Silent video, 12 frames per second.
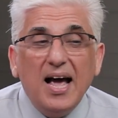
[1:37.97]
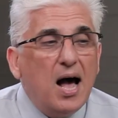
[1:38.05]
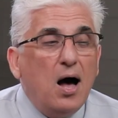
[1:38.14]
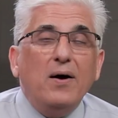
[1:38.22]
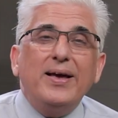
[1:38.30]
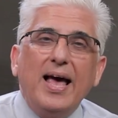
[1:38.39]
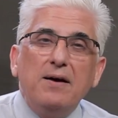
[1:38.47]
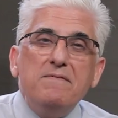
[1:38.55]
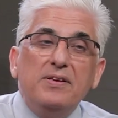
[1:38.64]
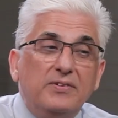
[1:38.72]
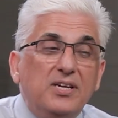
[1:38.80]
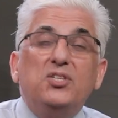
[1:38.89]
How can
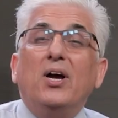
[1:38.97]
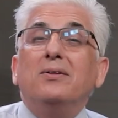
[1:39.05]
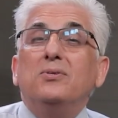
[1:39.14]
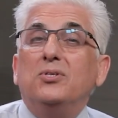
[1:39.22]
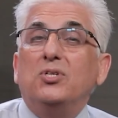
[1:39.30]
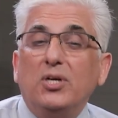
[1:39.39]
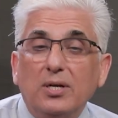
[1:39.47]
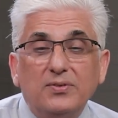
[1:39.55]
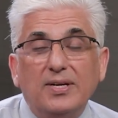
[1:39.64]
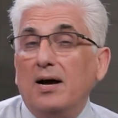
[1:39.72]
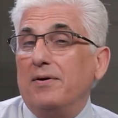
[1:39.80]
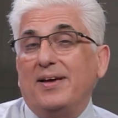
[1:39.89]
we reach out to
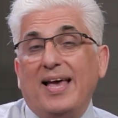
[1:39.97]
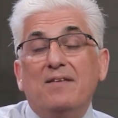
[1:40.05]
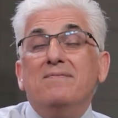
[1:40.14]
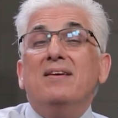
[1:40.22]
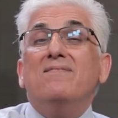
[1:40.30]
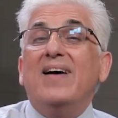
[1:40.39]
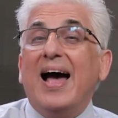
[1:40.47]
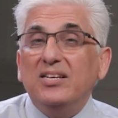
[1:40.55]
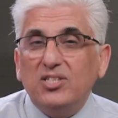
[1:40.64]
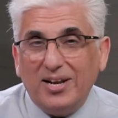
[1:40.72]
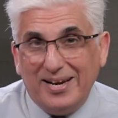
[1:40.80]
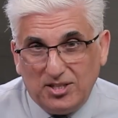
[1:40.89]
children? How can we
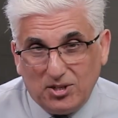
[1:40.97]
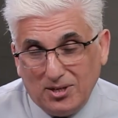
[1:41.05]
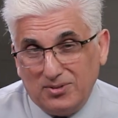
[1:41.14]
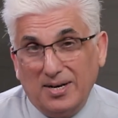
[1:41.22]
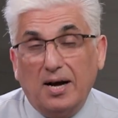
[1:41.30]
evangelize children?